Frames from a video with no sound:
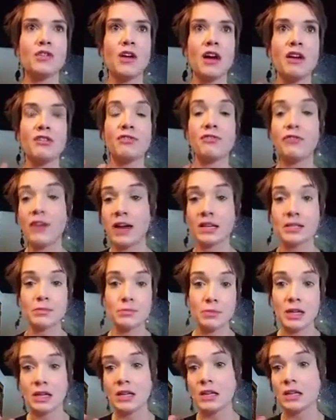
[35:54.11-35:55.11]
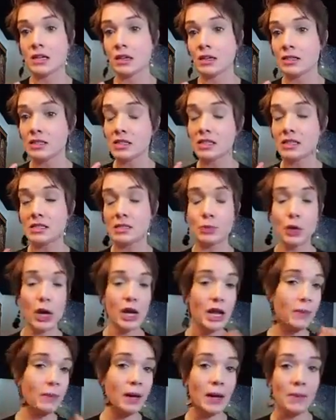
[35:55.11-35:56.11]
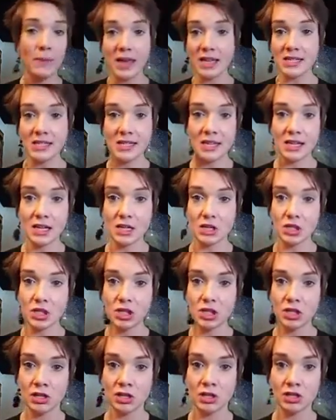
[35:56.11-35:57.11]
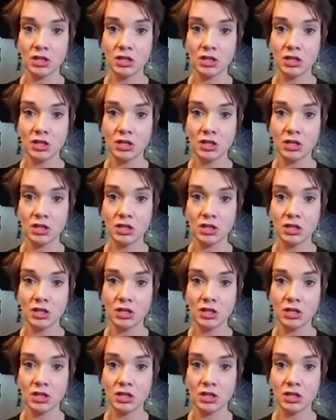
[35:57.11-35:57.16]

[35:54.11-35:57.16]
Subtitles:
affect me spreading my message,